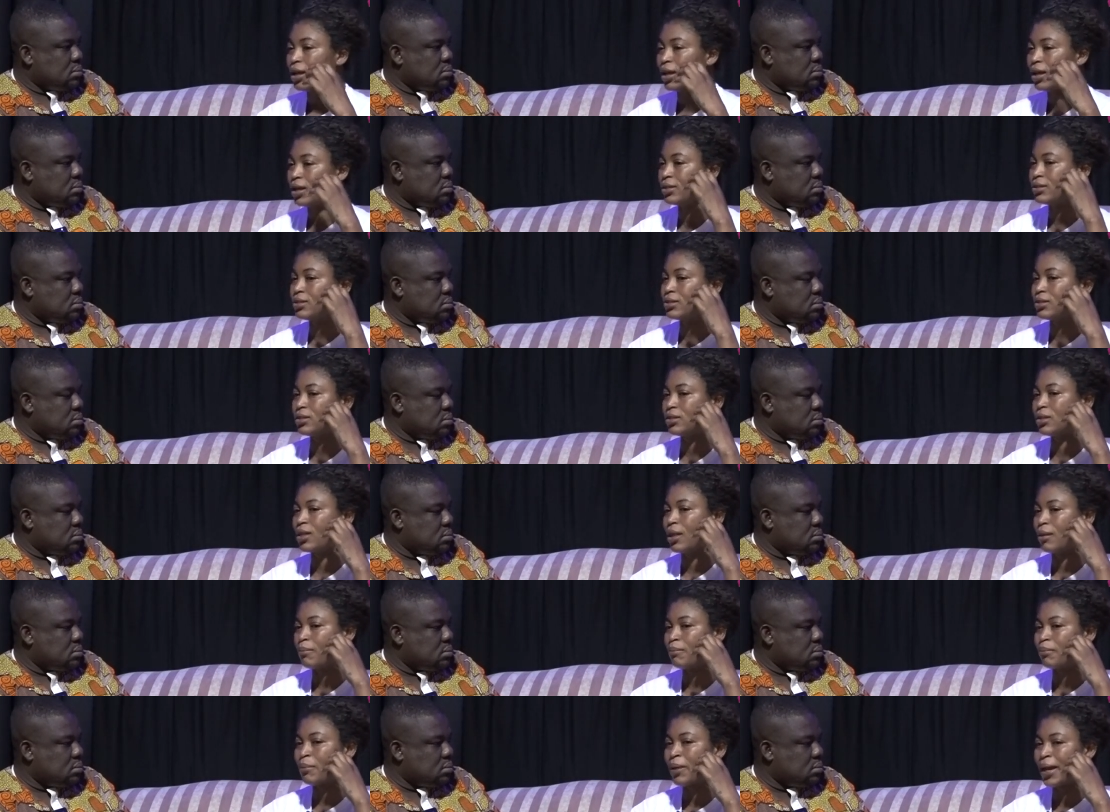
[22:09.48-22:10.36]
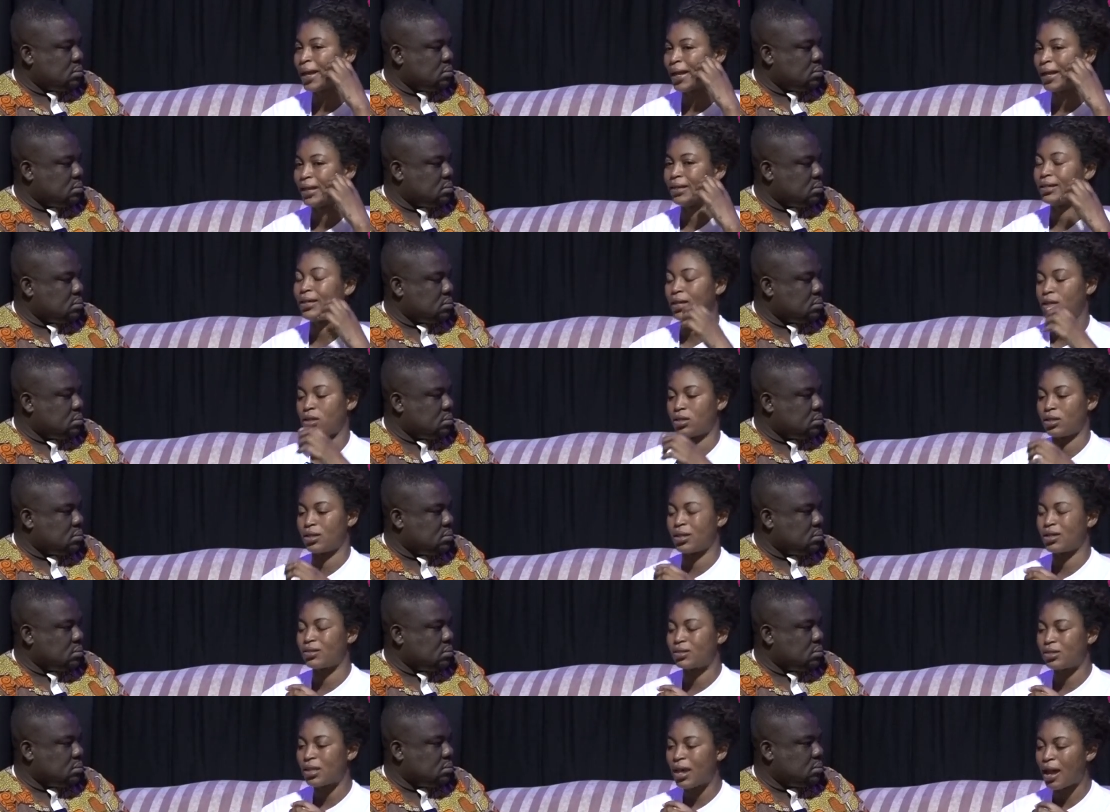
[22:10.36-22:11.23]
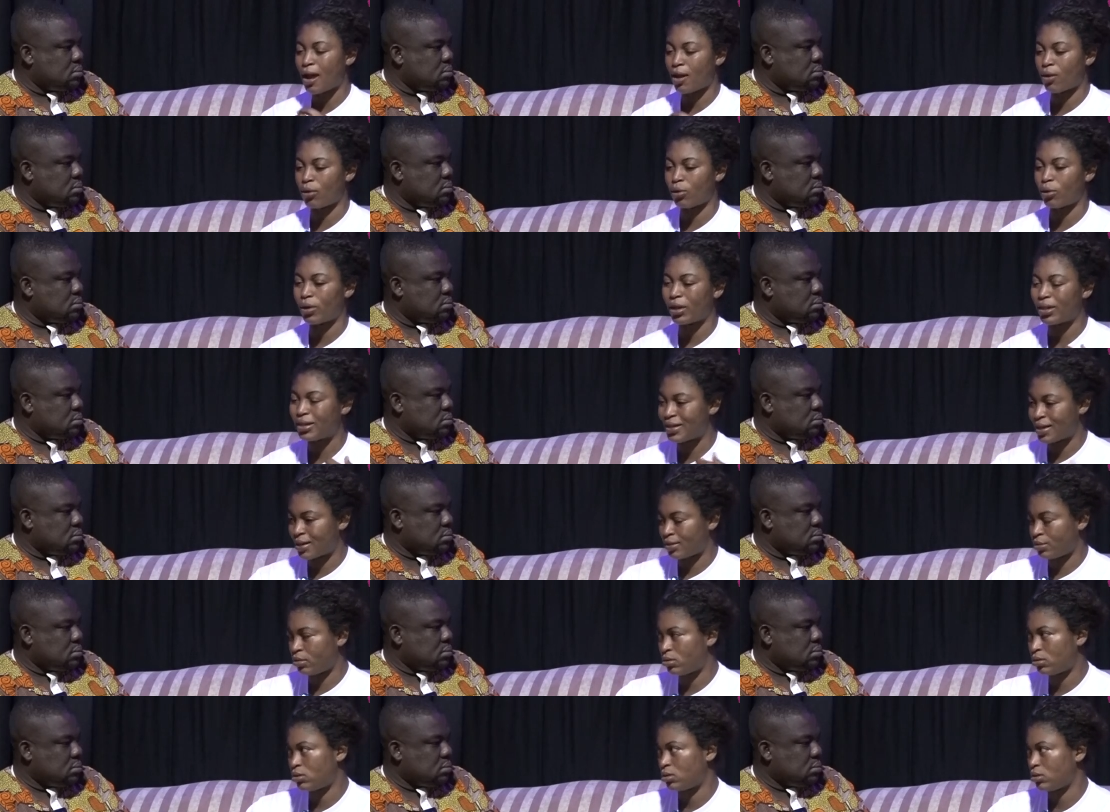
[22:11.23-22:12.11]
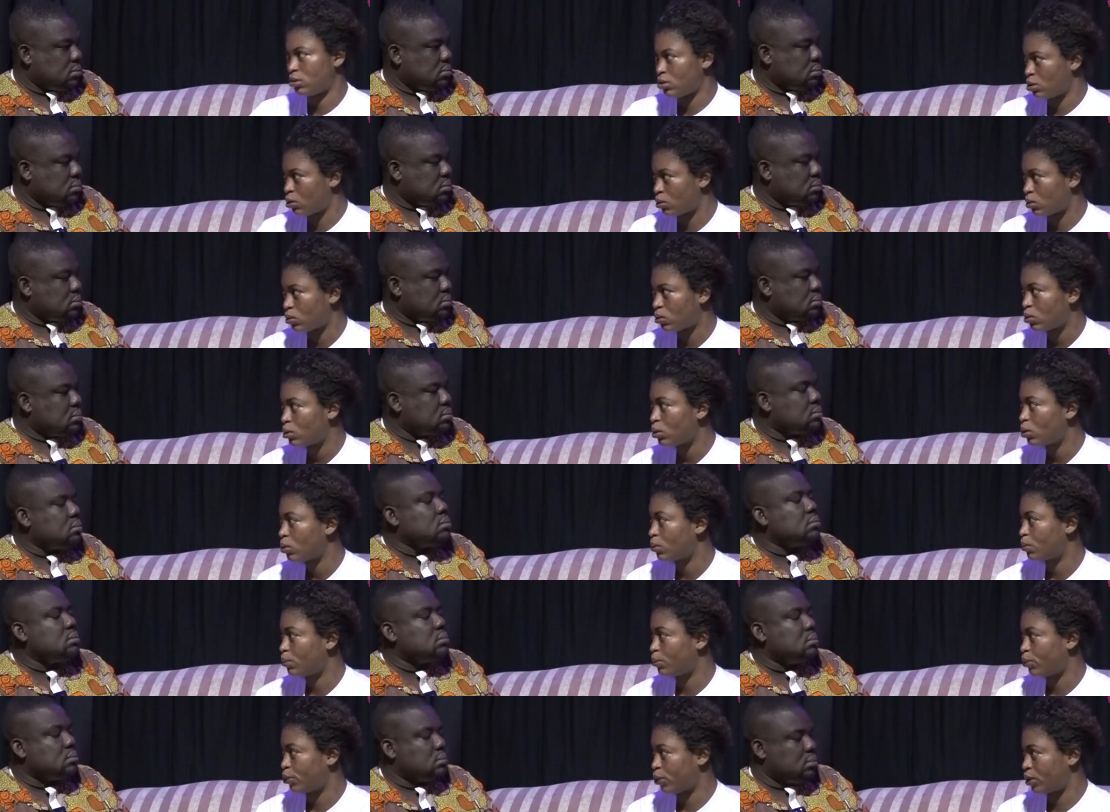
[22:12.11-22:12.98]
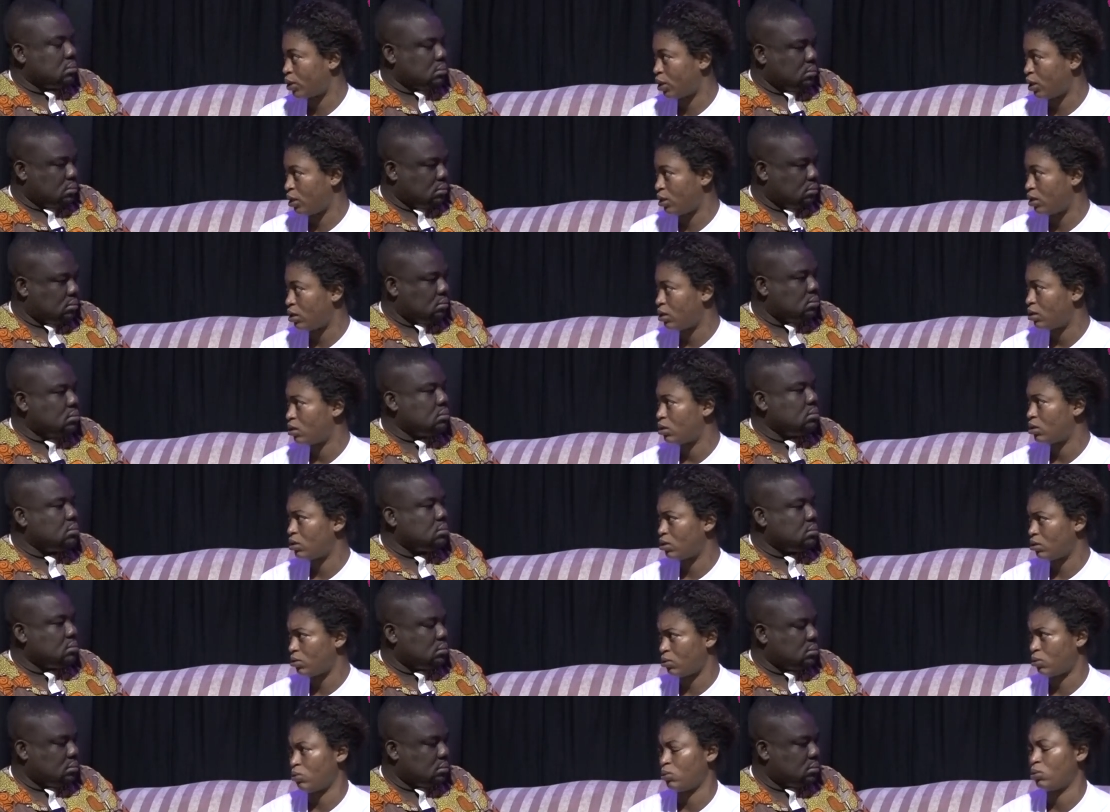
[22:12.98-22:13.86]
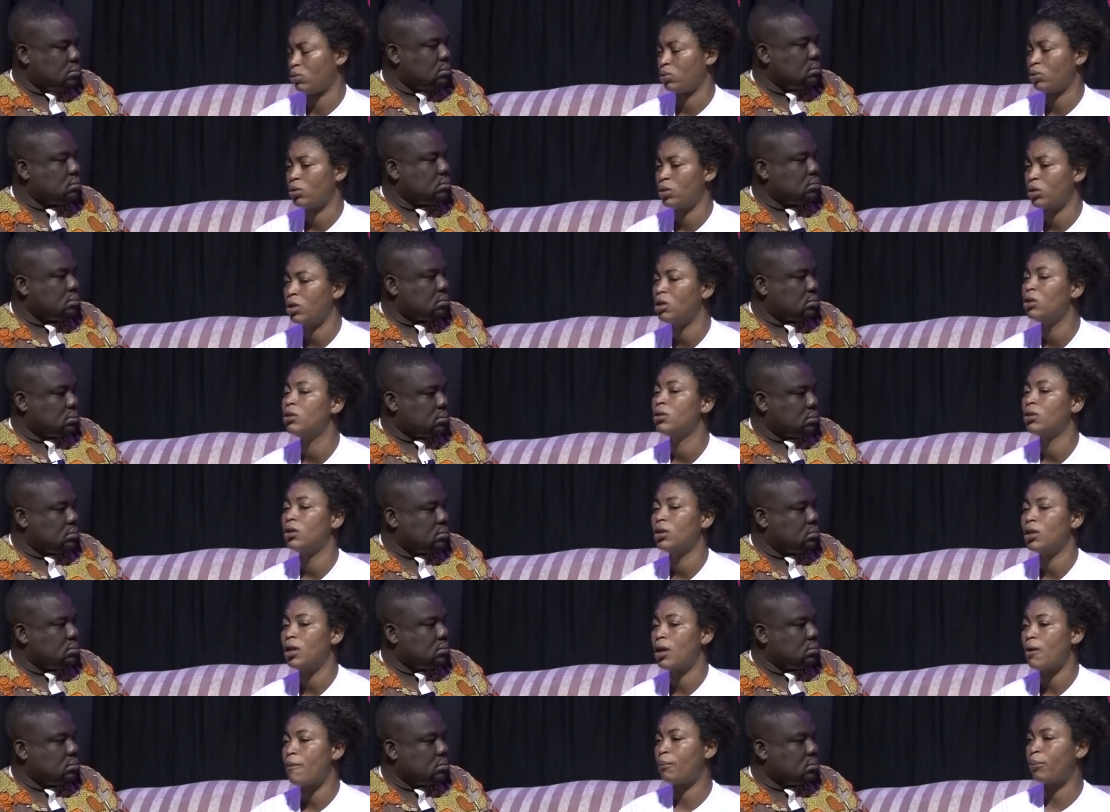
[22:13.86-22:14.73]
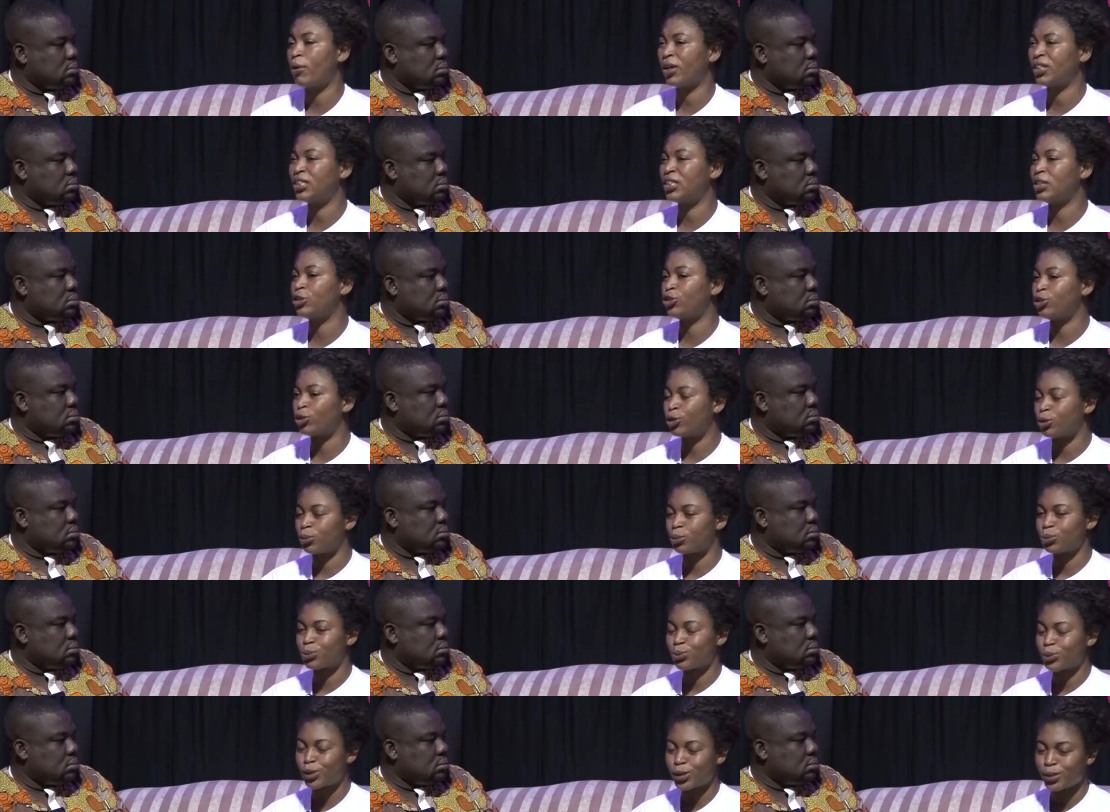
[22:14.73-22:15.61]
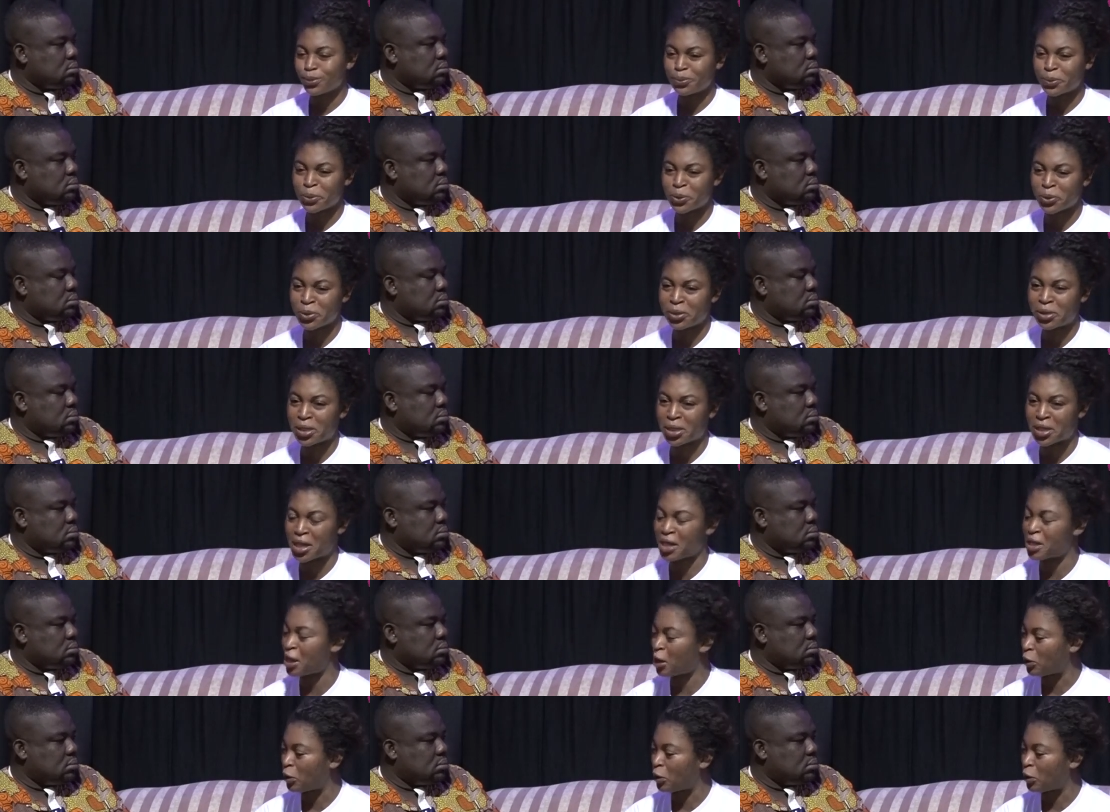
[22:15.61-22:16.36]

Speaker 1: It's the mind and it's how it does to your body. Your body, no, no, so